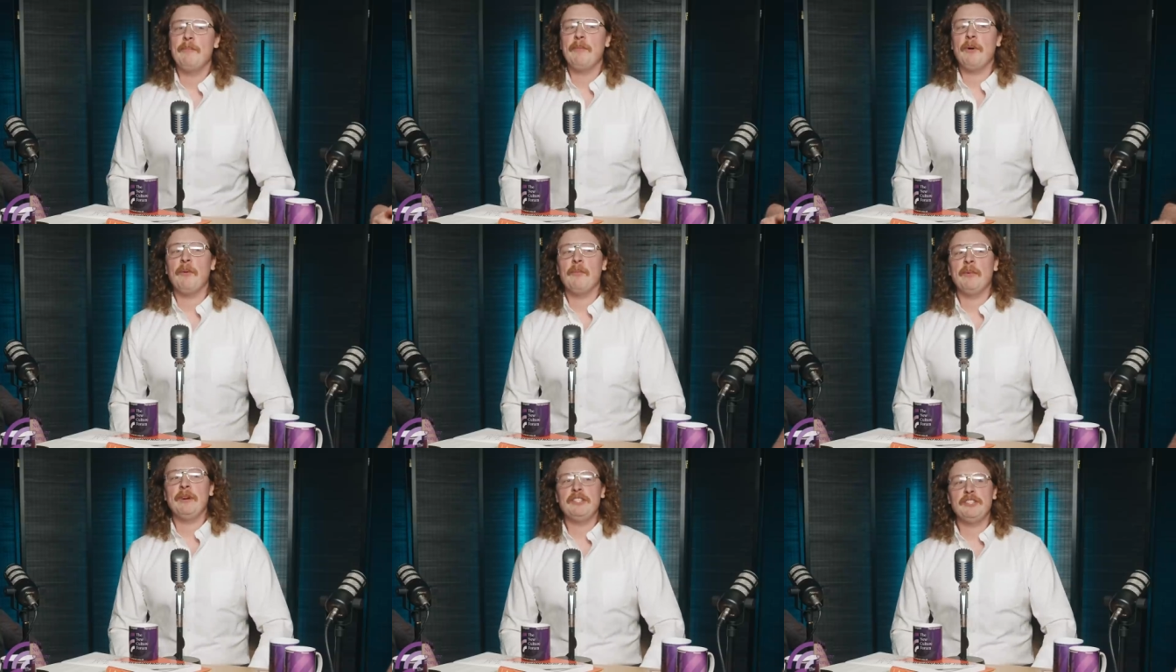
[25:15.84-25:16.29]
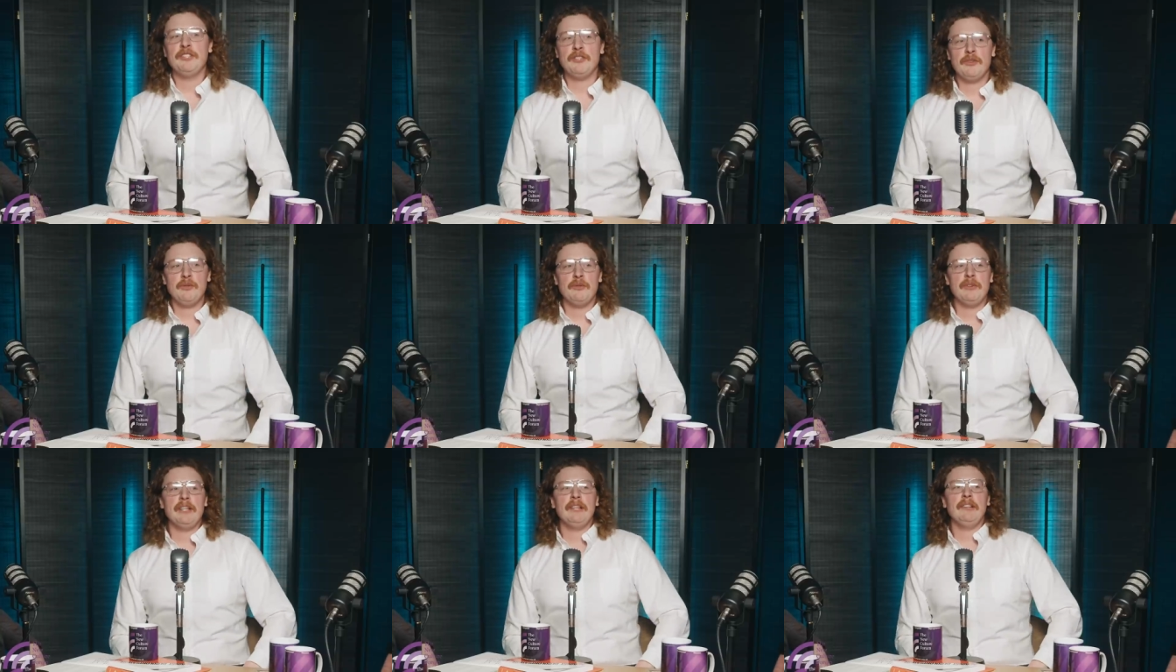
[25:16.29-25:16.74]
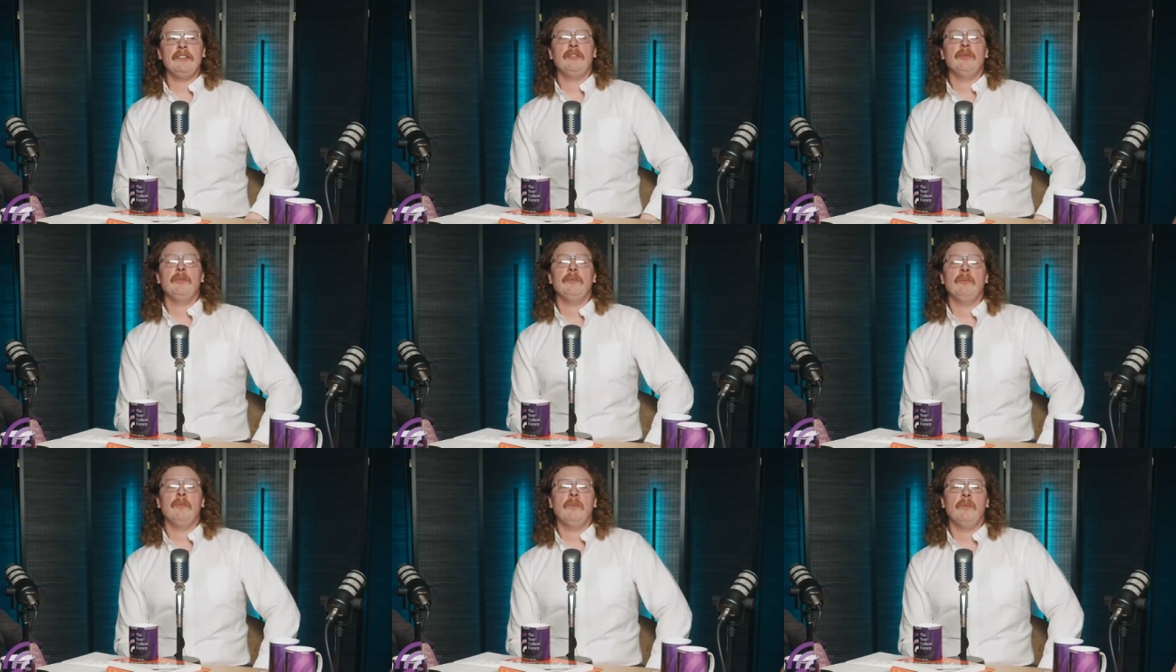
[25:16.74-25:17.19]
But we do need
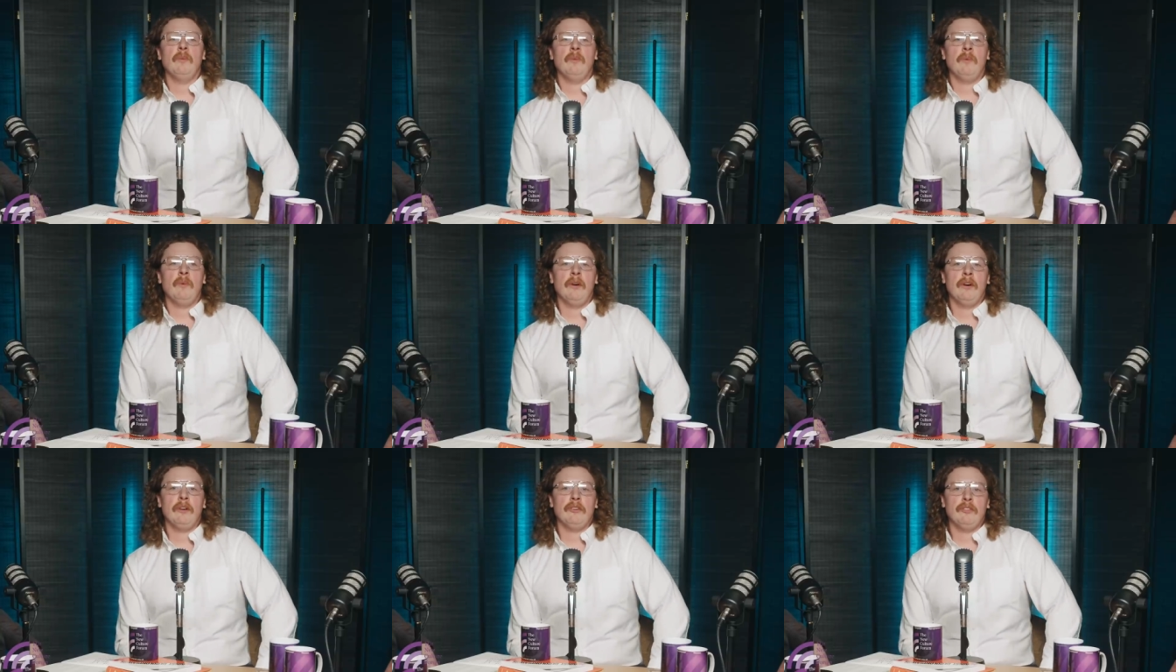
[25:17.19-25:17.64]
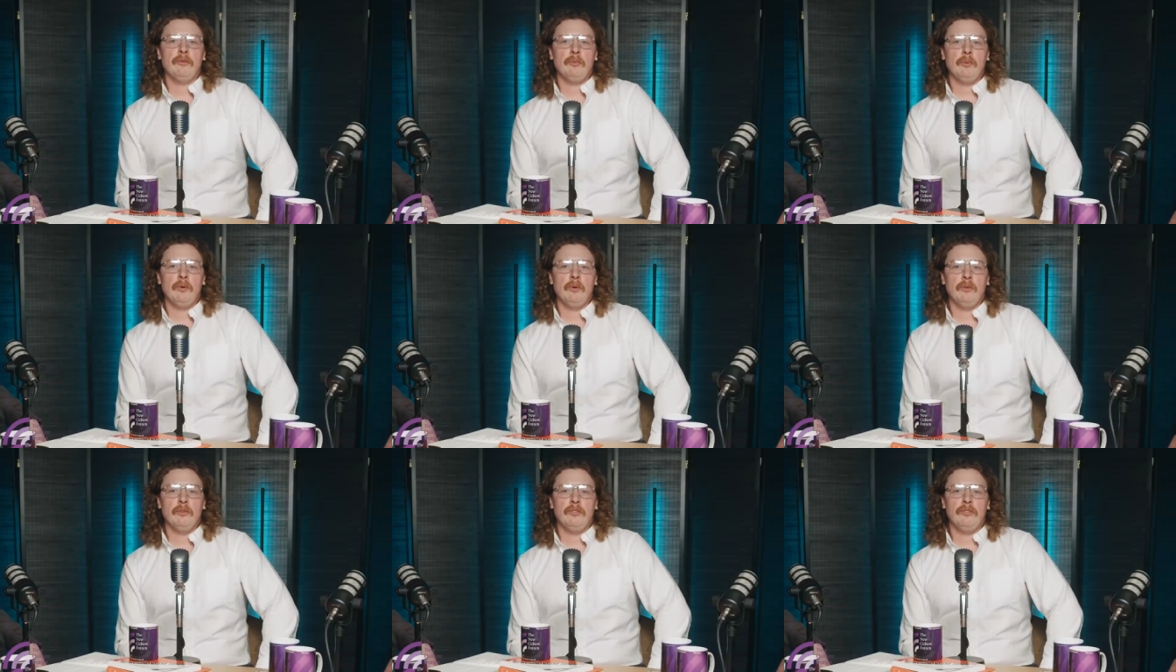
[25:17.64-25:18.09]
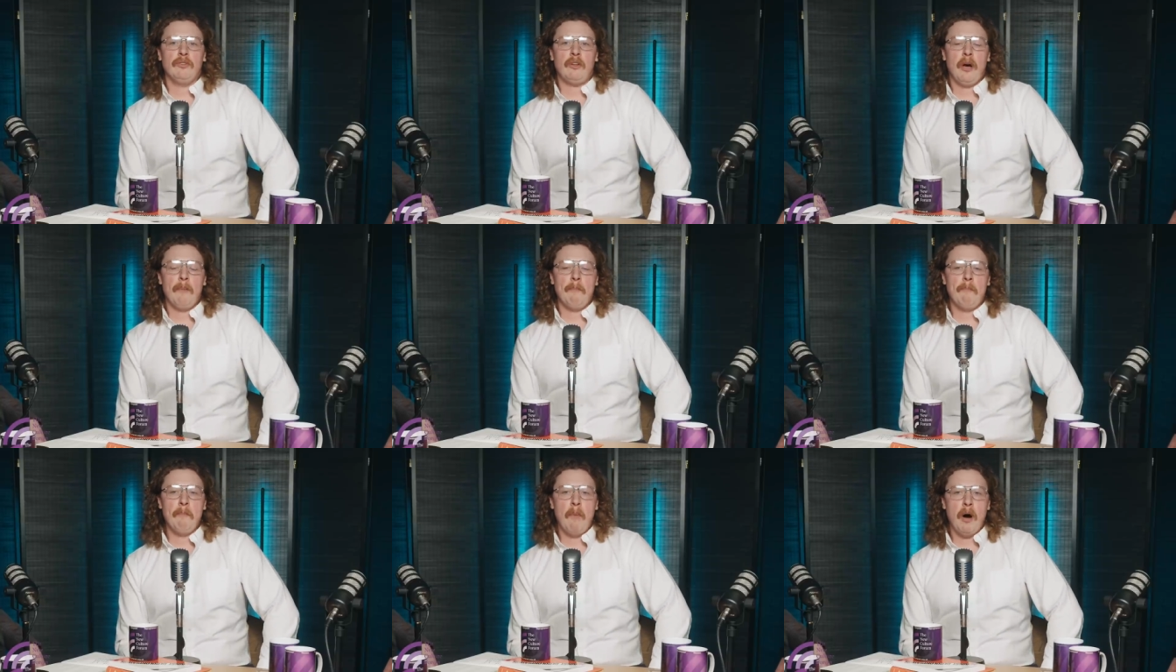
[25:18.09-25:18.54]
to work towards
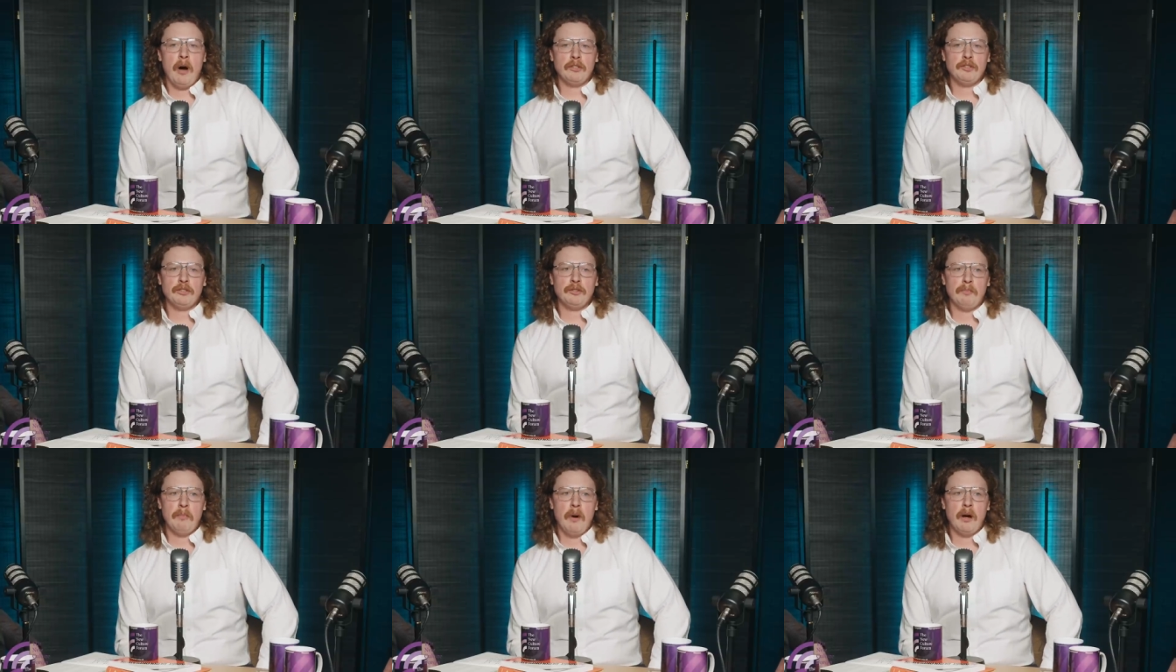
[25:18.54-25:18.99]
a much,